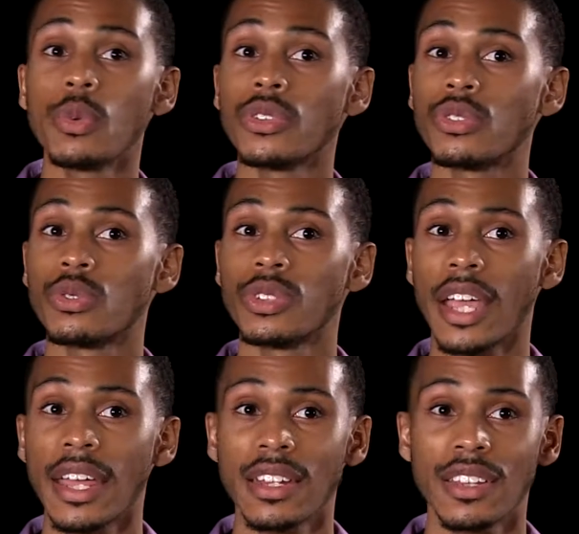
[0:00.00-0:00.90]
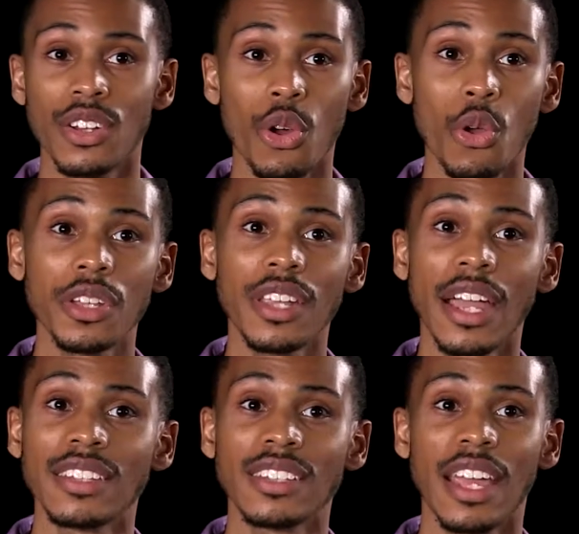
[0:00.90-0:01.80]
was created in the early
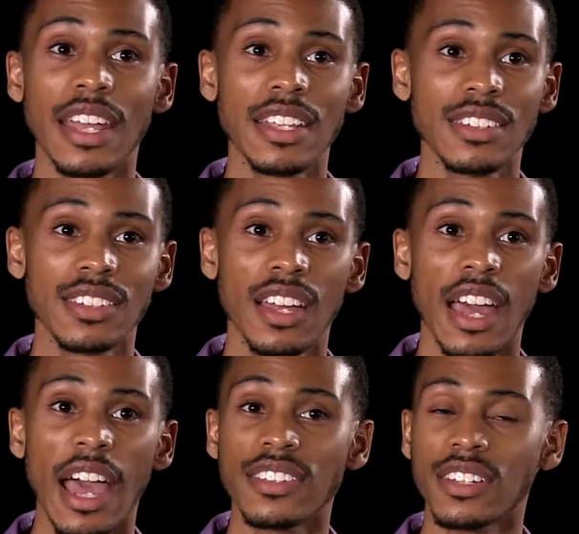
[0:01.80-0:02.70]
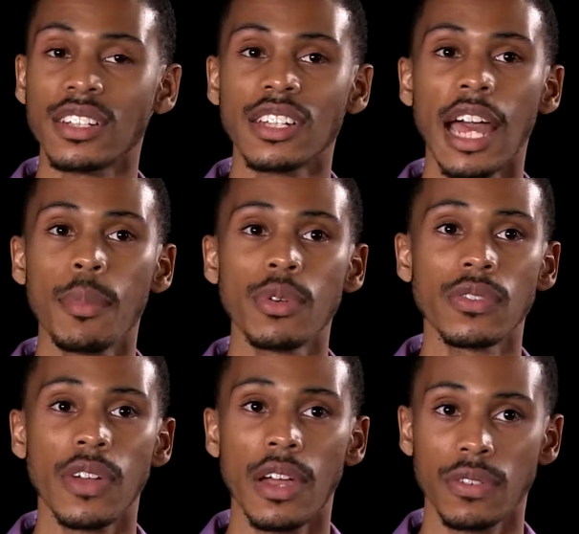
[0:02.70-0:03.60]
1980s as a collaborative
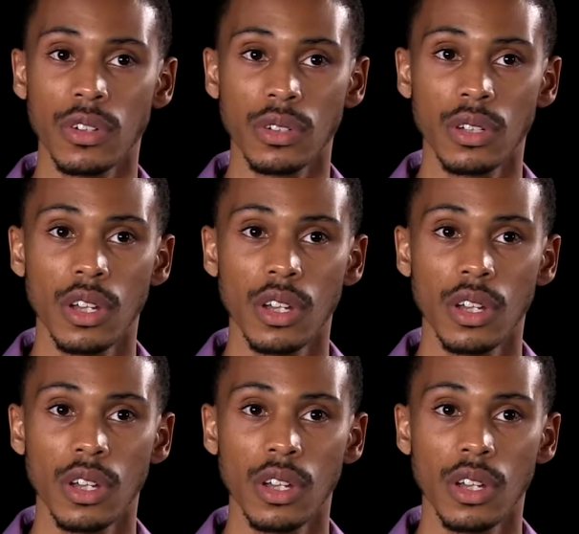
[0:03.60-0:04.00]
effort